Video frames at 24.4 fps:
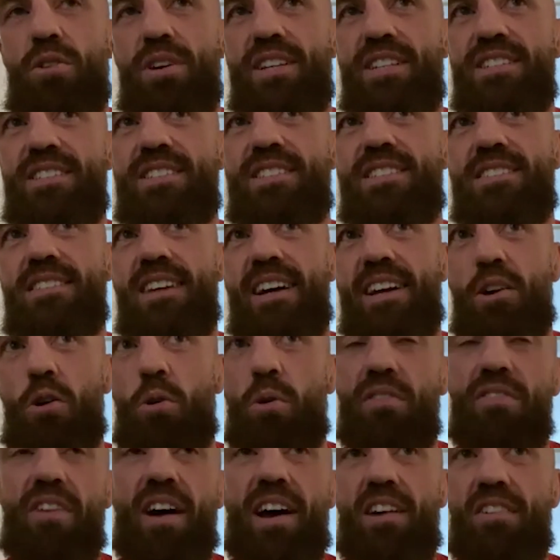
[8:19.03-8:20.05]
he's, I know
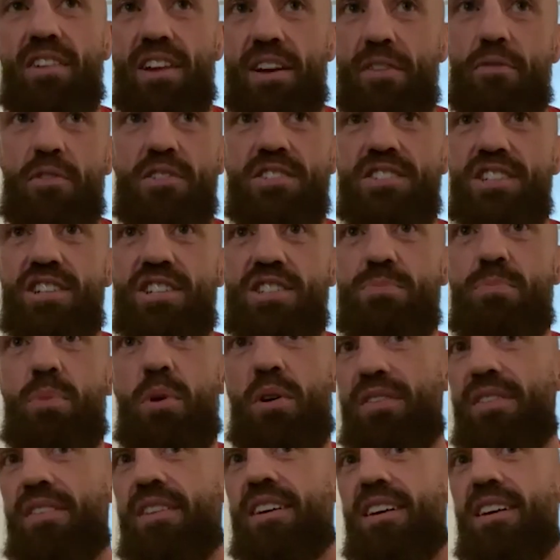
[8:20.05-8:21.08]
we've had our differences, but